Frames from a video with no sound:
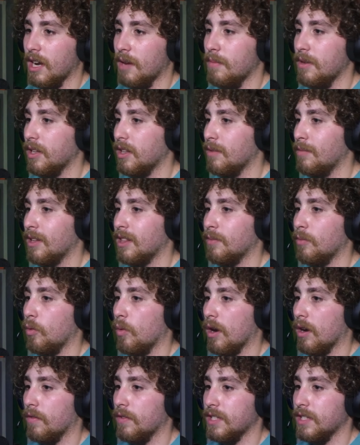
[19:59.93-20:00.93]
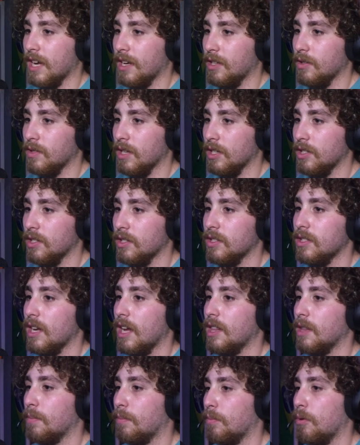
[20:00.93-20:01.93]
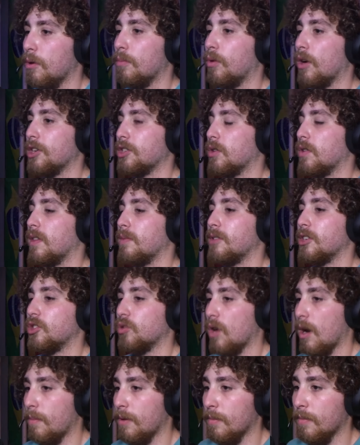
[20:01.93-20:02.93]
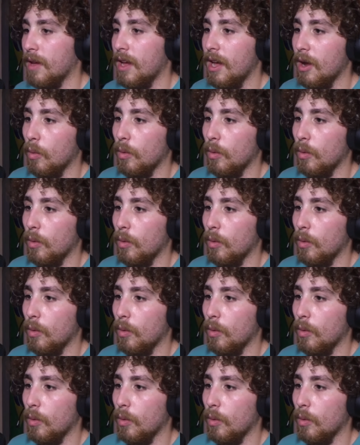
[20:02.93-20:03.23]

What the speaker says: I immediately made them aware of his accusations and put pressure on them to drop him,